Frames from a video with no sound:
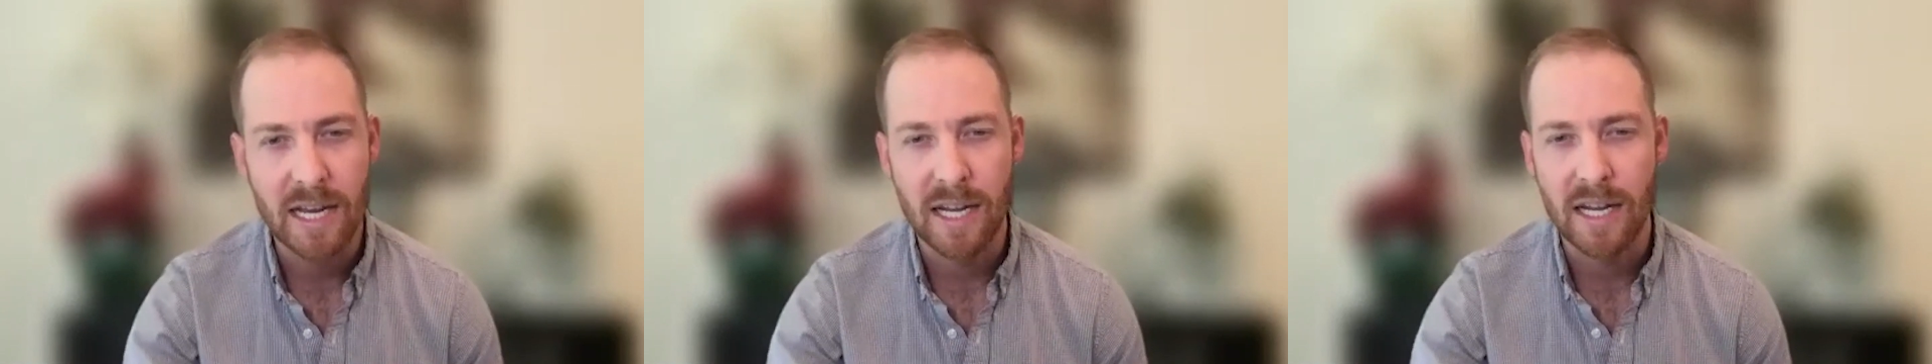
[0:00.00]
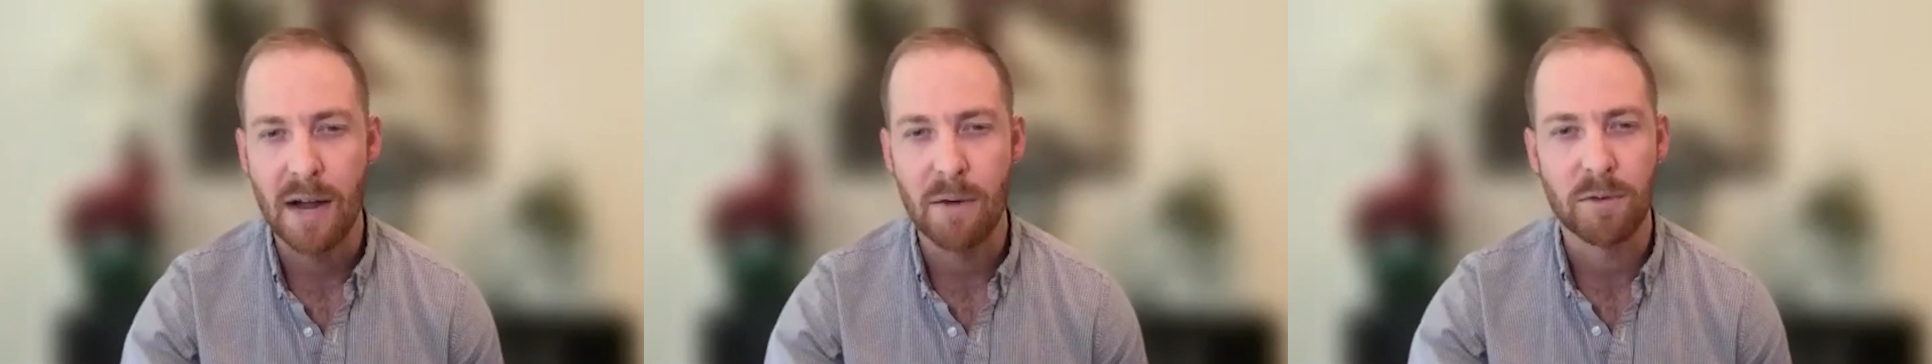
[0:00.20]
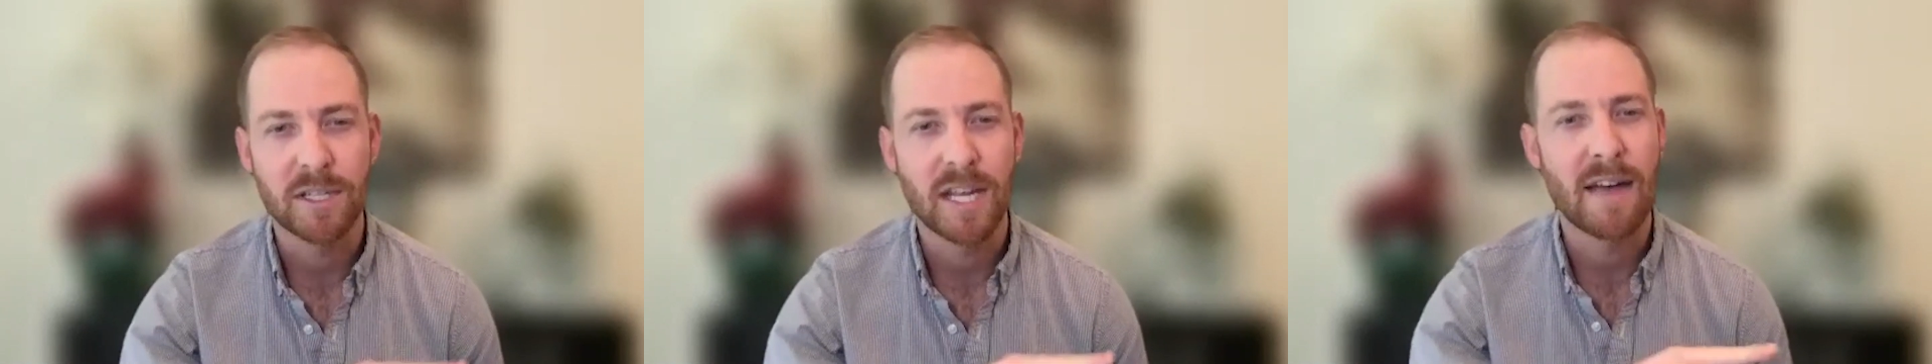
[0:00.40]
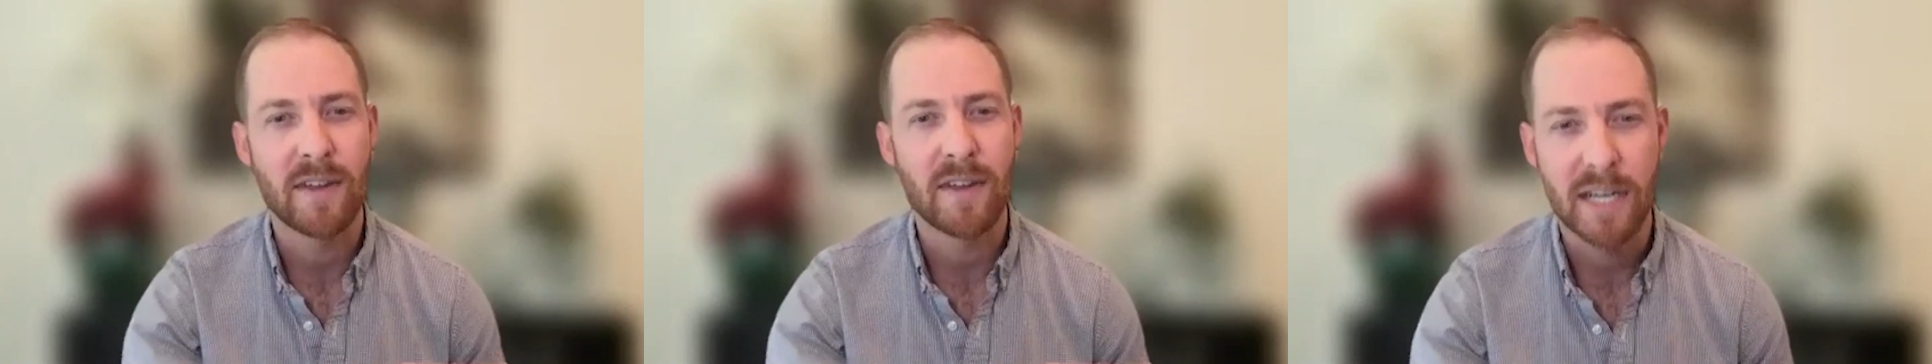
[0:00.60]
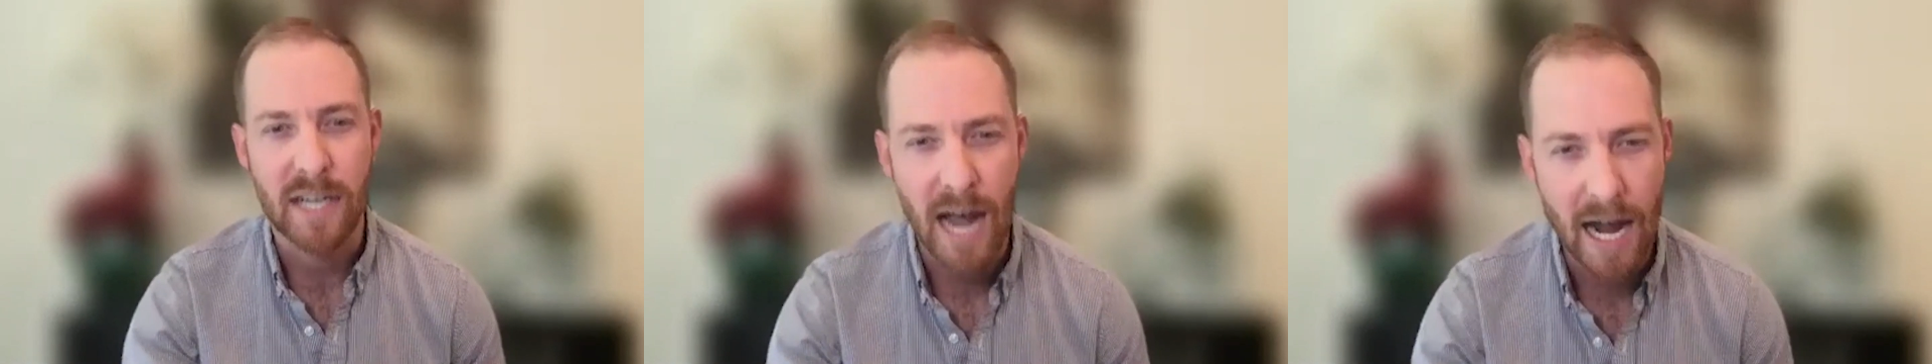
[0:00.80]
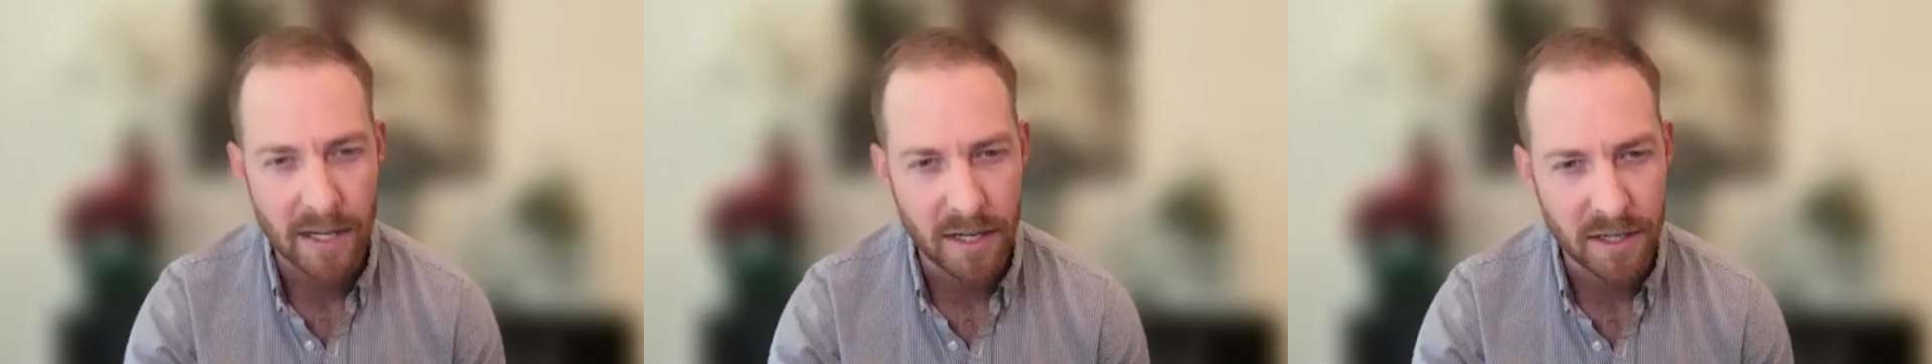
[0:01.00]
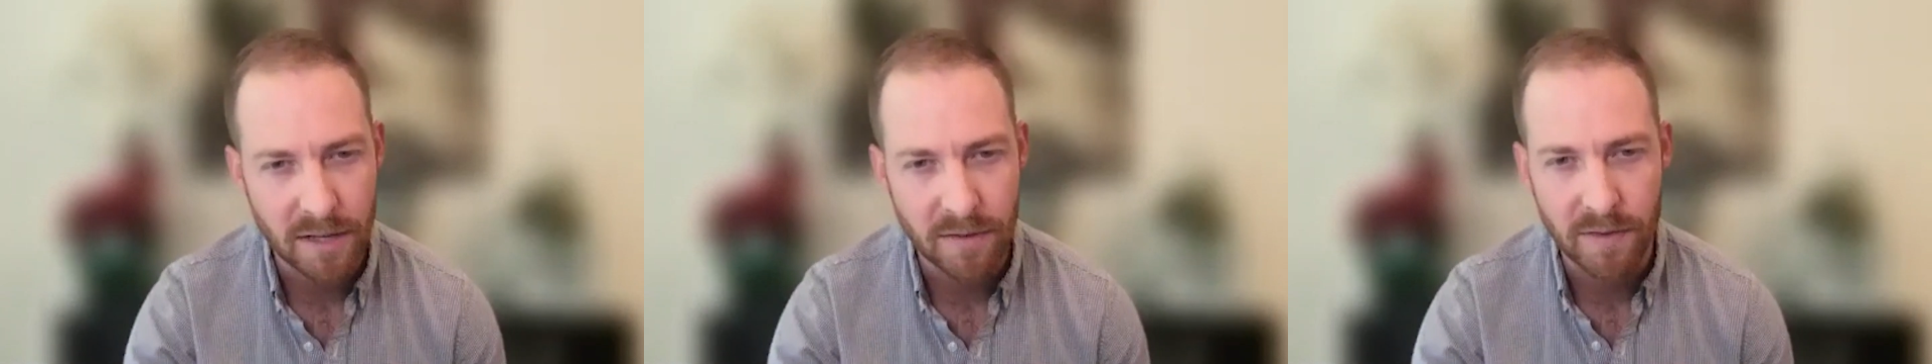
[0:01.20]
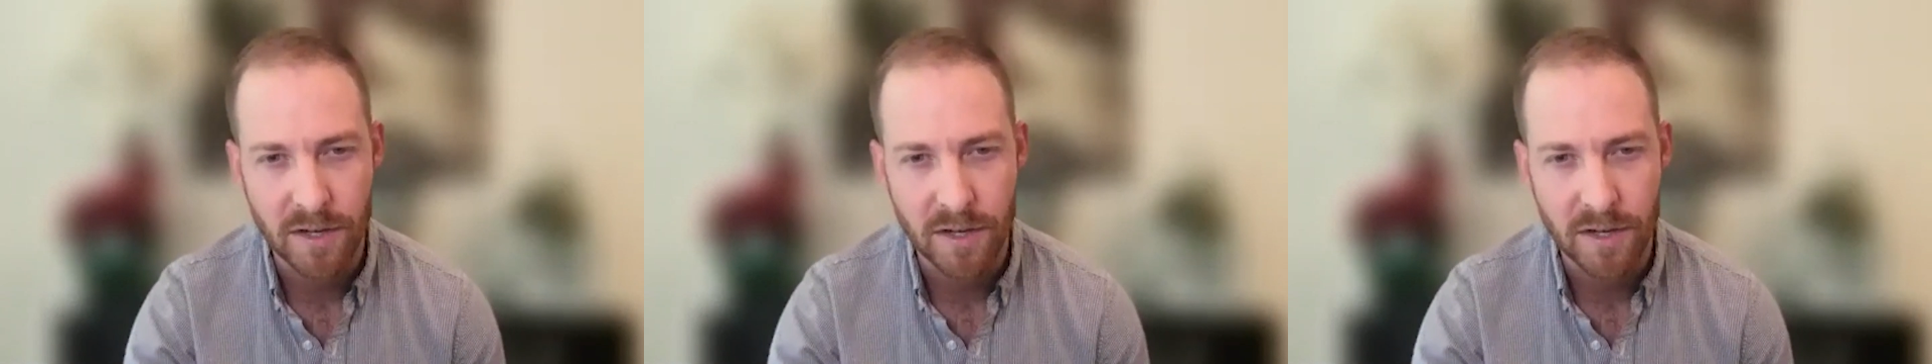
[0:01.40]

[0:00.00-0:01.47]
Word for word: and I was having cognitive